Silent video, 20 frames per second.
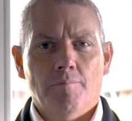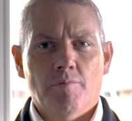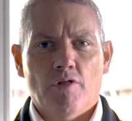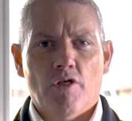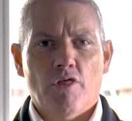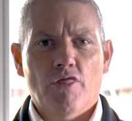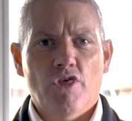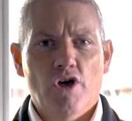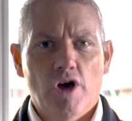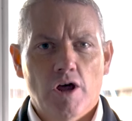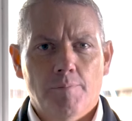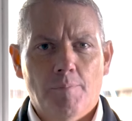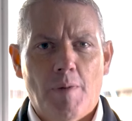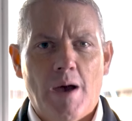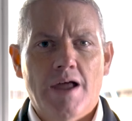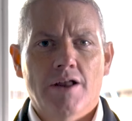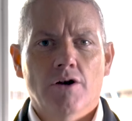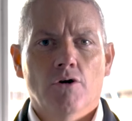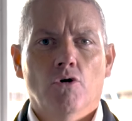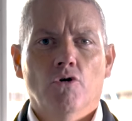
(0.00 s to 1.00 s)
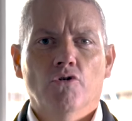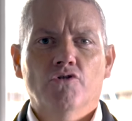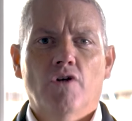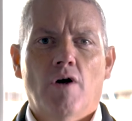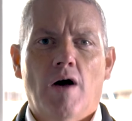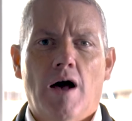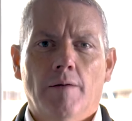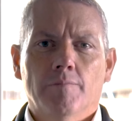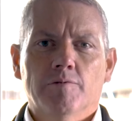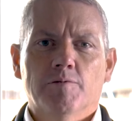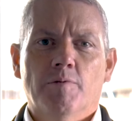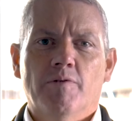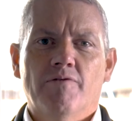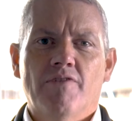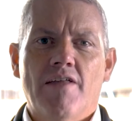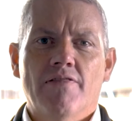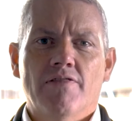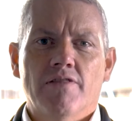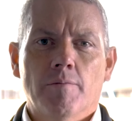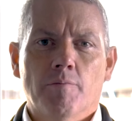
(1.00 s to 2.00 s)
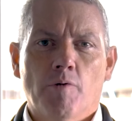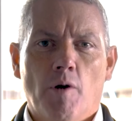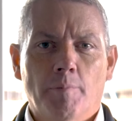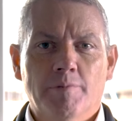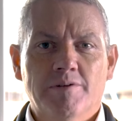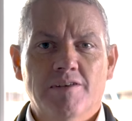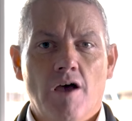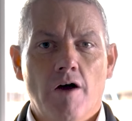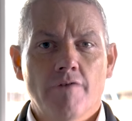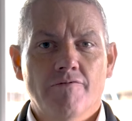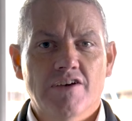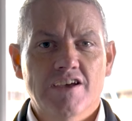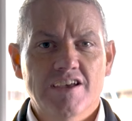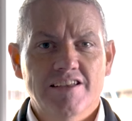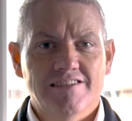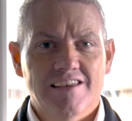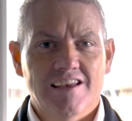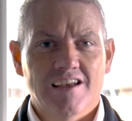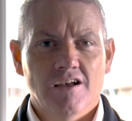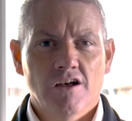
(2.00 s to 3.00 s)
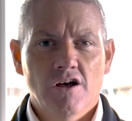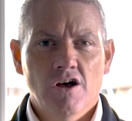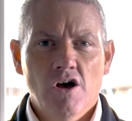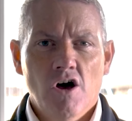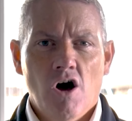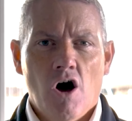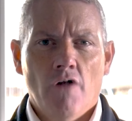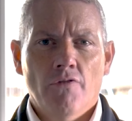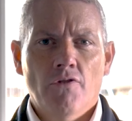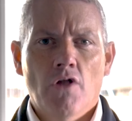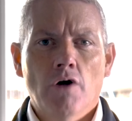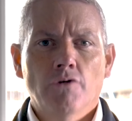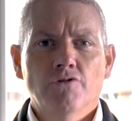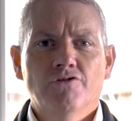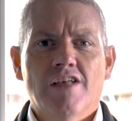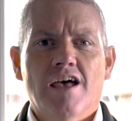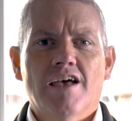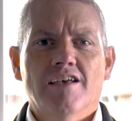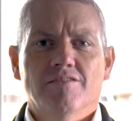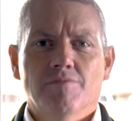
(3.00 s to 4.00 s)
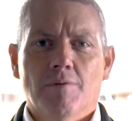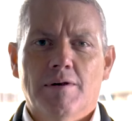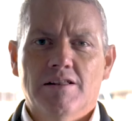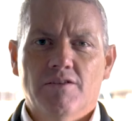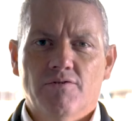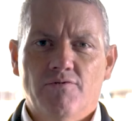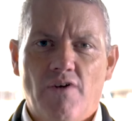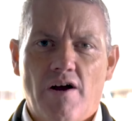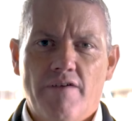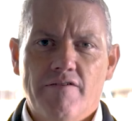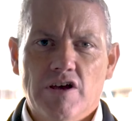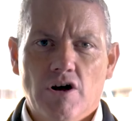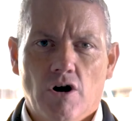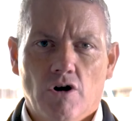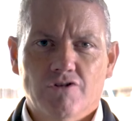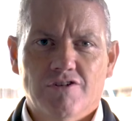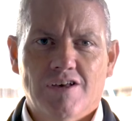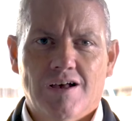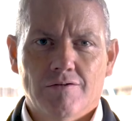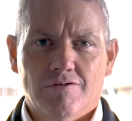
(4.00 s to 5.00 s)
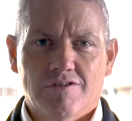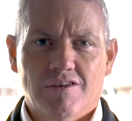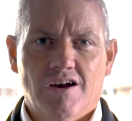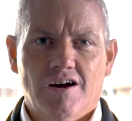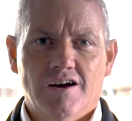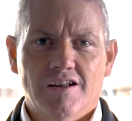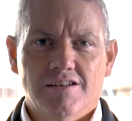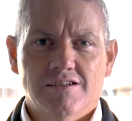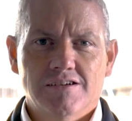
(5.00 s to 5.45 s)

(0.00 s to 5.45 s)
but the third pane also helps prevent the property overheating on those days when it's very hot outside.